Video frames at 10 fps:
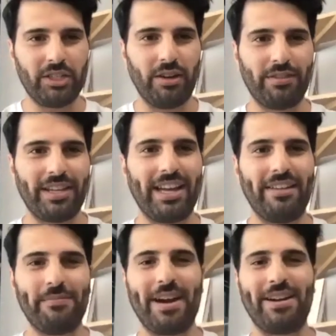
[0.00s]
Hopefully
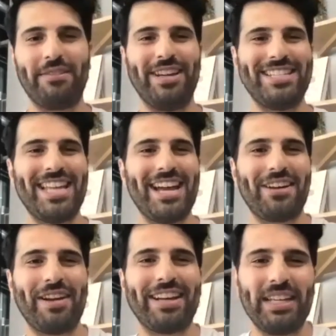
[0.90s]
I've paraphrased that
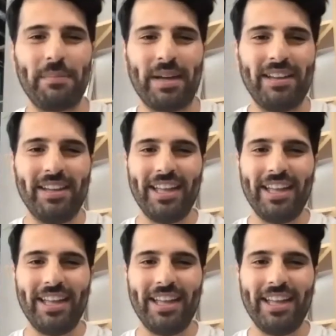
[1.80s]
correctly, but,